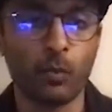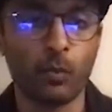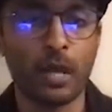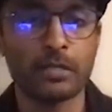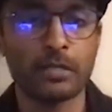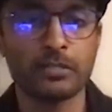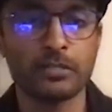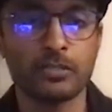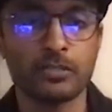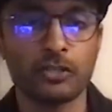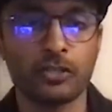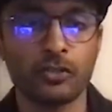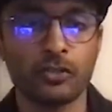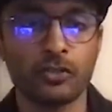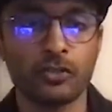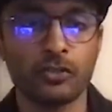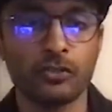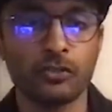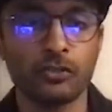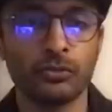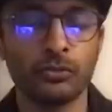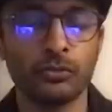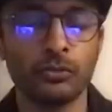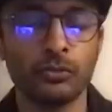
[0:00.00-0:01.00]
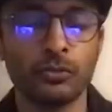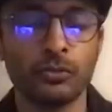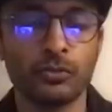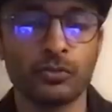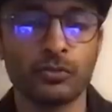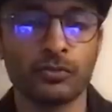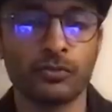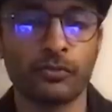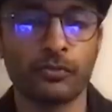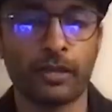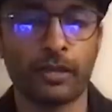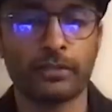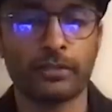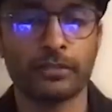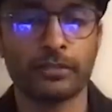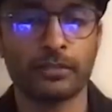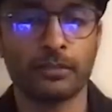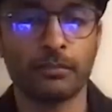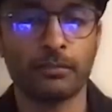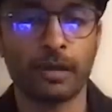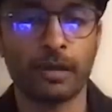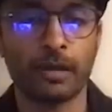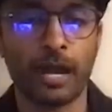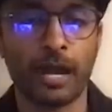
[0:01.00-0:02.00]
Once you lose faith
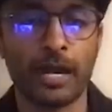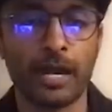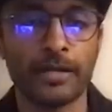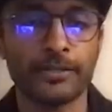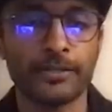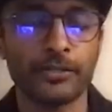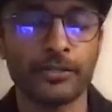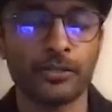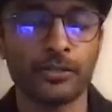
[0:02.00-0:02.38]
in a brand,